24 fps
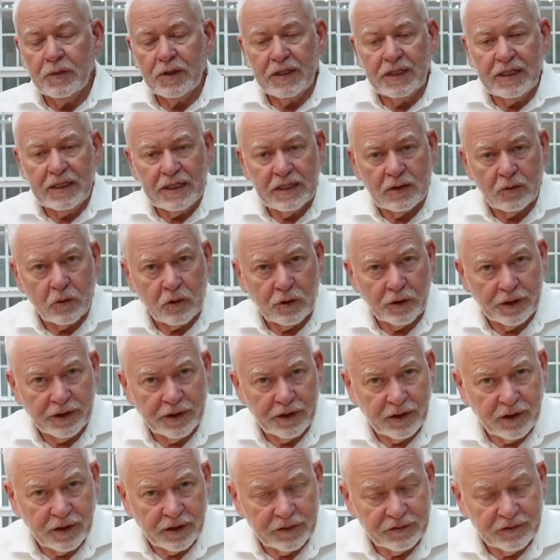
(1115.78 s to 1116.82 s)
Get
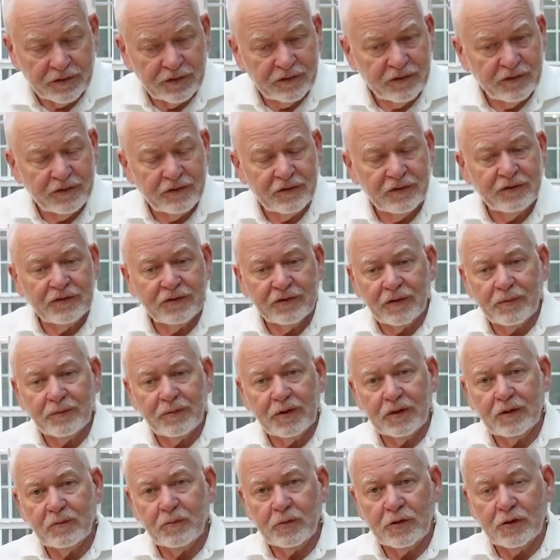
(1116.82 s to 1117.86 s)
organized. This isn't
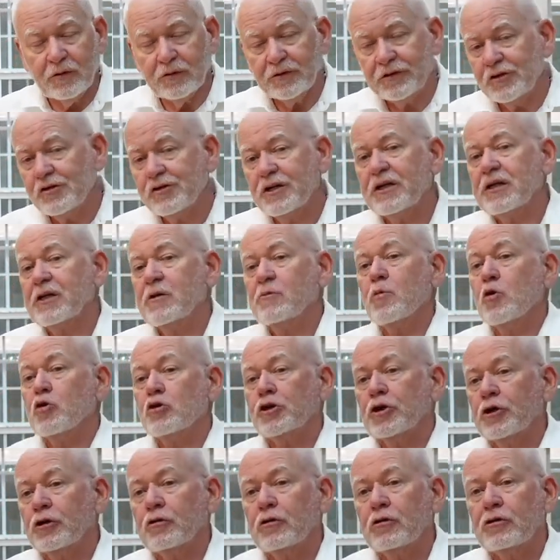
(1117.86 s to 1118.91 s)
something because you get
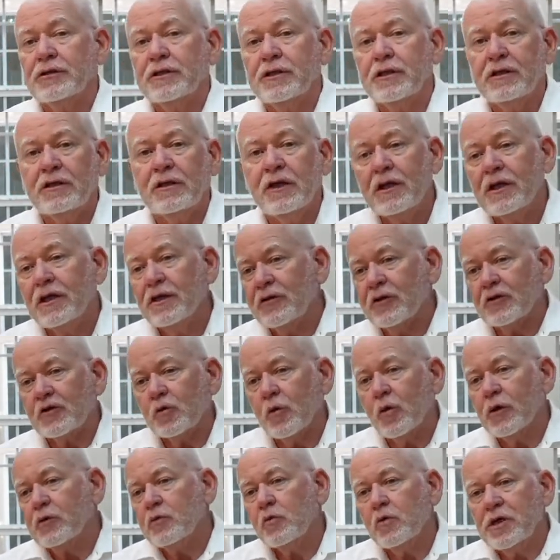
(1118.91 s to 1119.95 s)
emotional in it. This
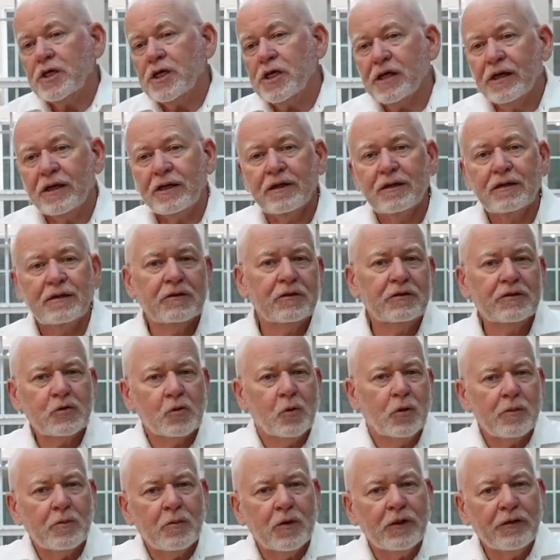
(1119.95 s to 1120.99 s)
1 week or this
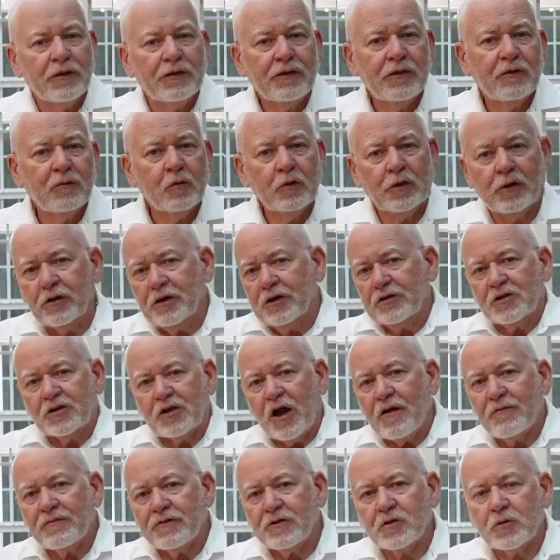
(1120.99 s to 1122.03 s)
1 month, we're going to
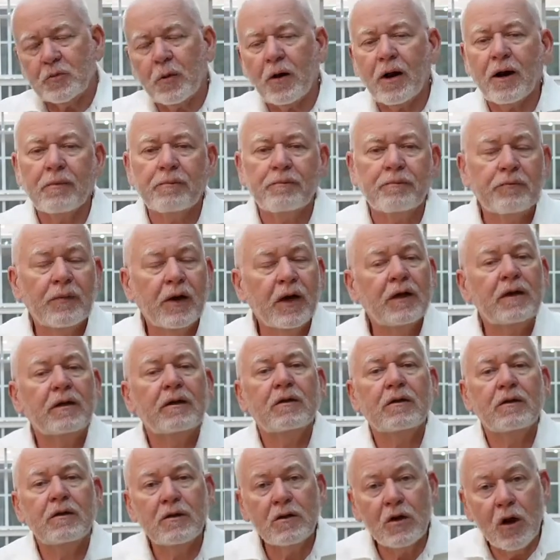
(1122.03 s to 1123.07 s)
solve this problem.
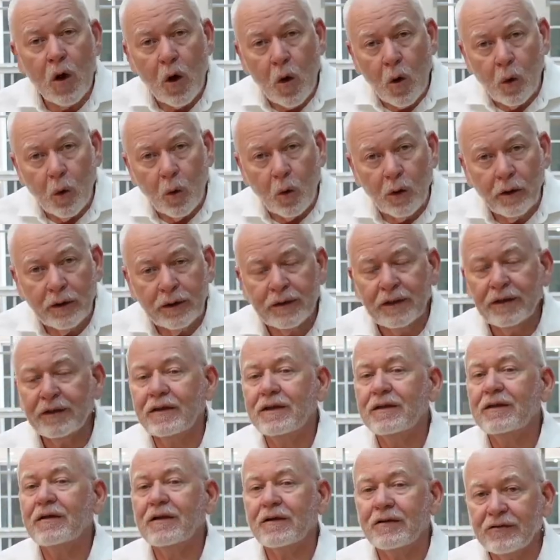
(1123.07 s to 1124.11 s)
No,
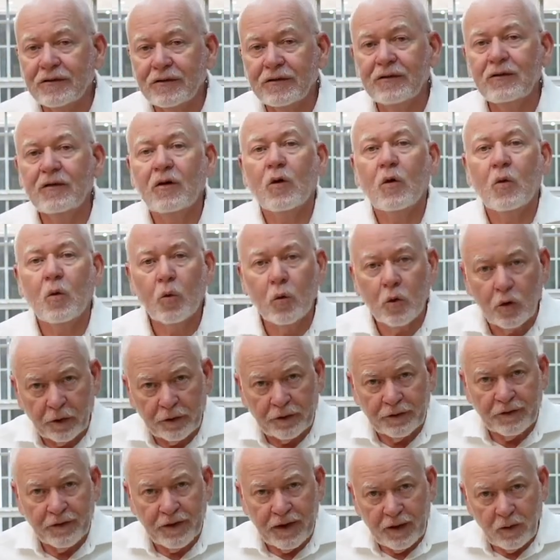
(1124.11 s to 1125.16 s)
it doesn't
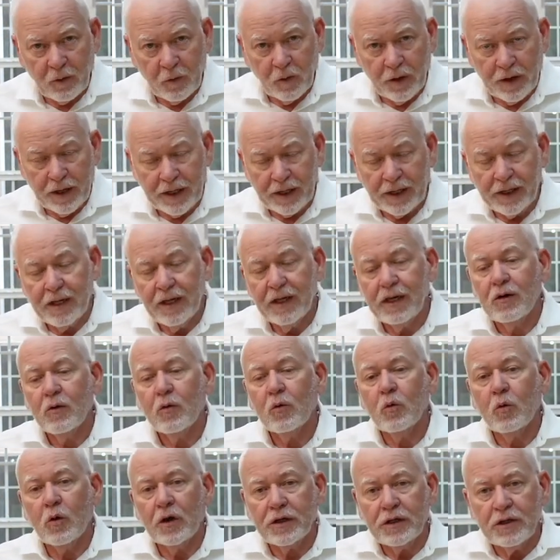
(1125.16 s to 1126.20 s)
work that way.
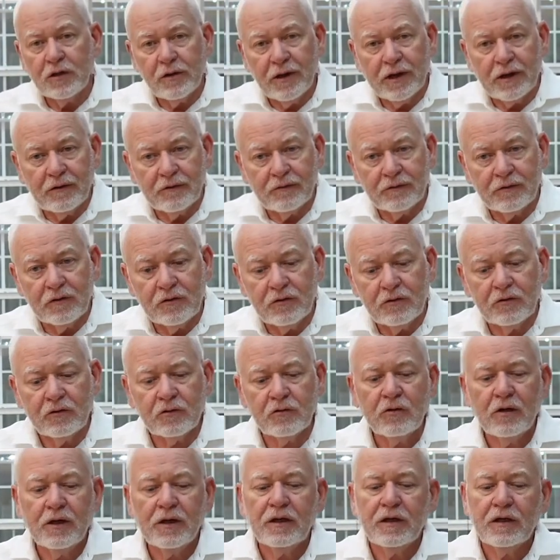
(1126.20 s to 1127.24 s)
What you have to
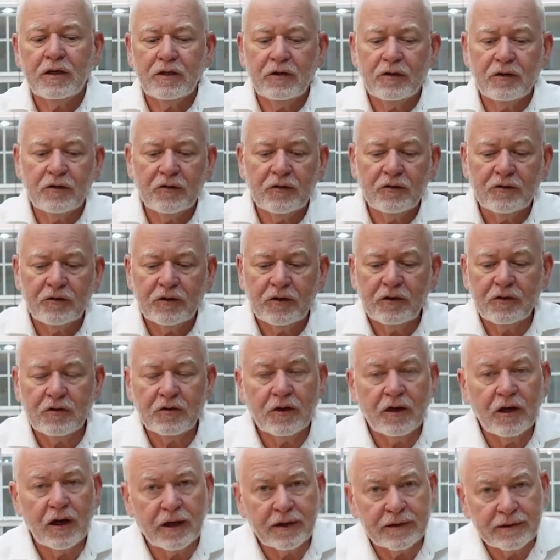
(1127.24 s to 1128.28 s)
do is you
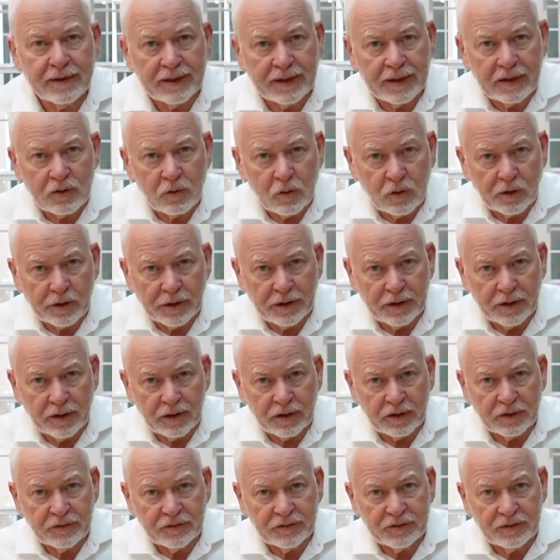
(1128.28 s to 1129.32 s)
got to get
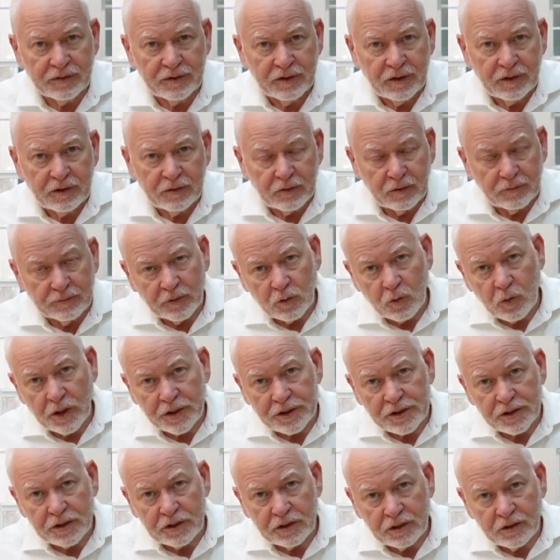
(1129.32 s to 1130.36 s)
organized. So if you're
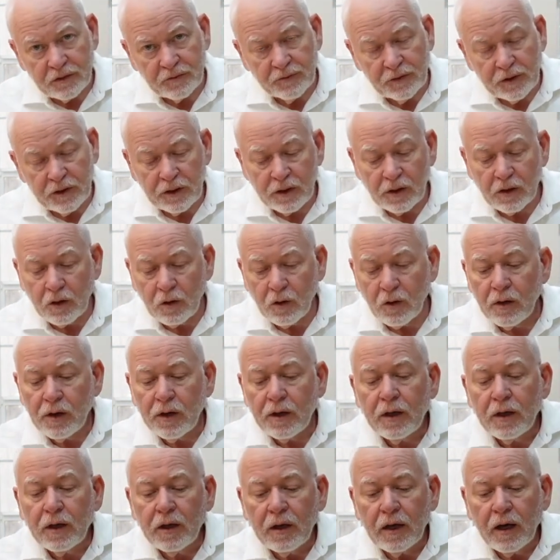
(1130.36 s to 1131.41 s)
watching this video
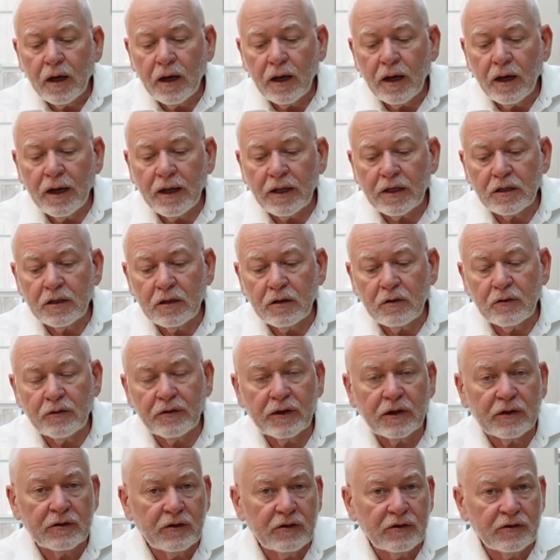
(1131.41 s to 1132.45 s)
and you
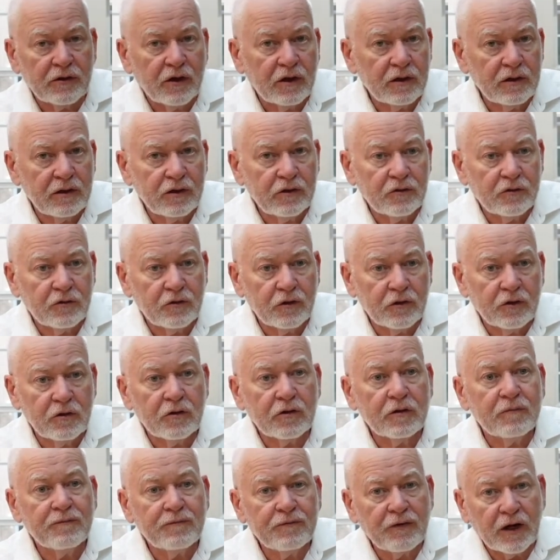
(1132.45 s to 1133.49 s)
think these ideas are
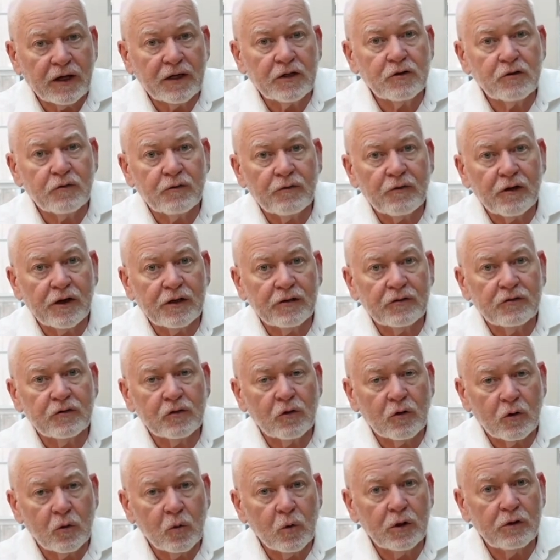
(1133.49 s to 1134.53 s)
good, find your friends who
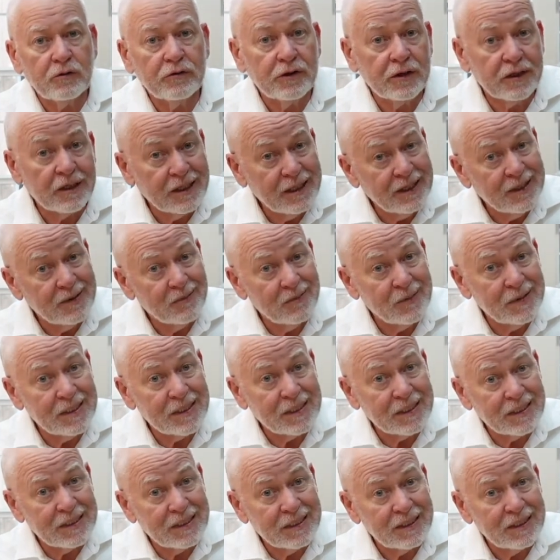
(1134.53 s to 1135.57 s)
are willing to
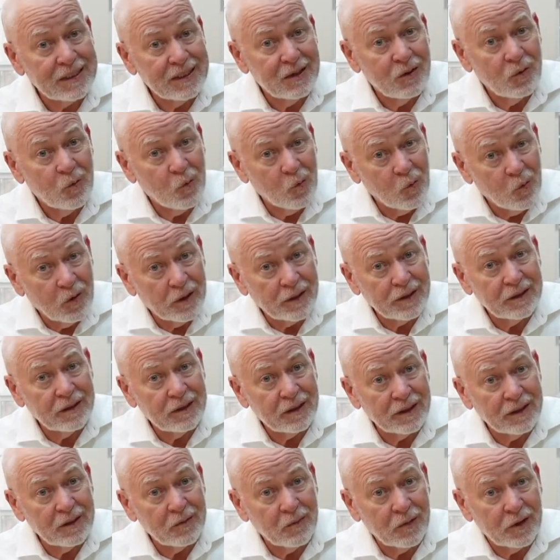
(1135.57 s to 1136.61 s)
commit 1
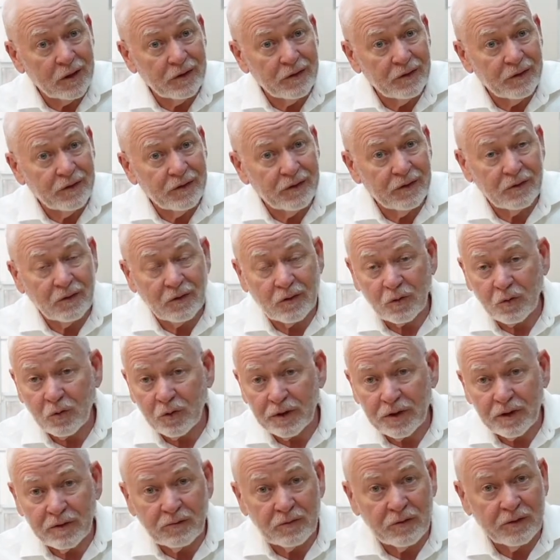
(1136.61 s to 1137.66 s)
night a month or
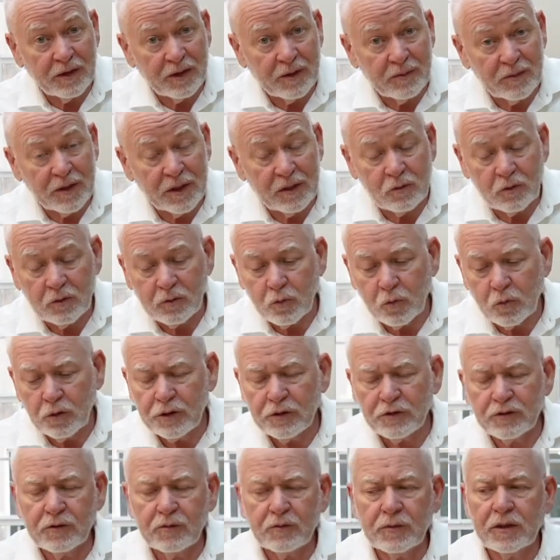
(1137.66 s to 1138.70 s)
whenever they meet. We
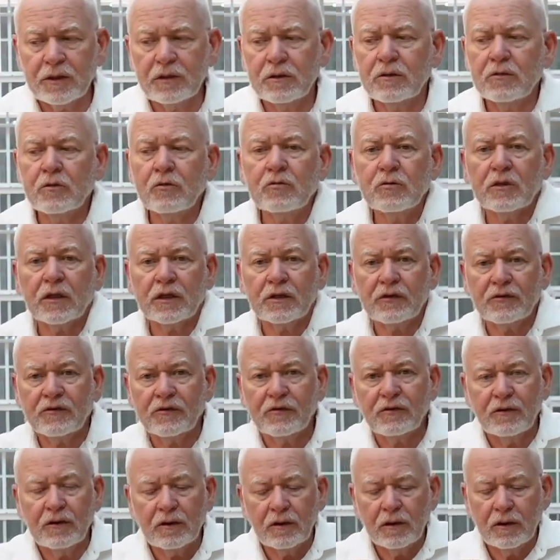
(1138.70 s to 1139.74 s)
used to meet 2
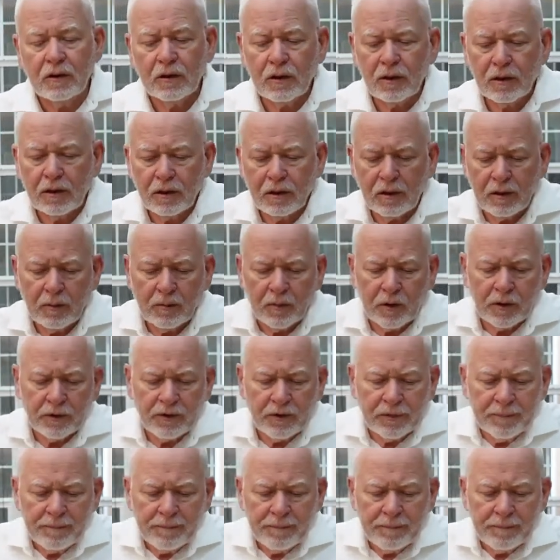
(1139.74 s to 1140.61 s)
nights a month.